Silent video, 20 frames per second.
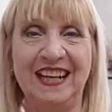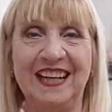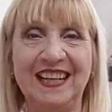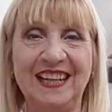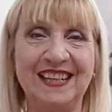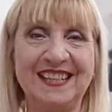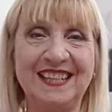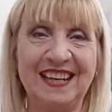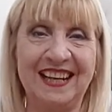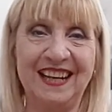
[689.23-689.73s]

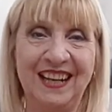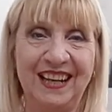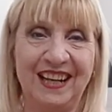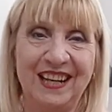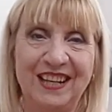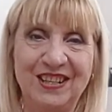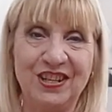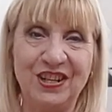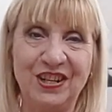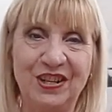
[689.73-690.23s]
is
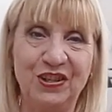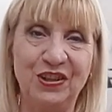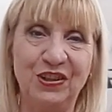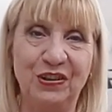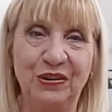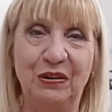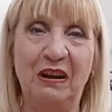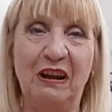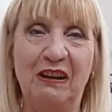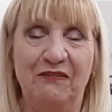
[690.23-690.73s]
to
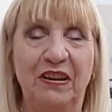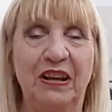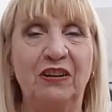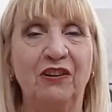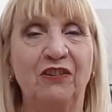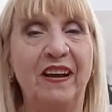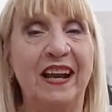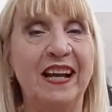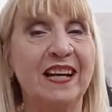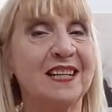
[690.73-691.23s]
do a figure of eight.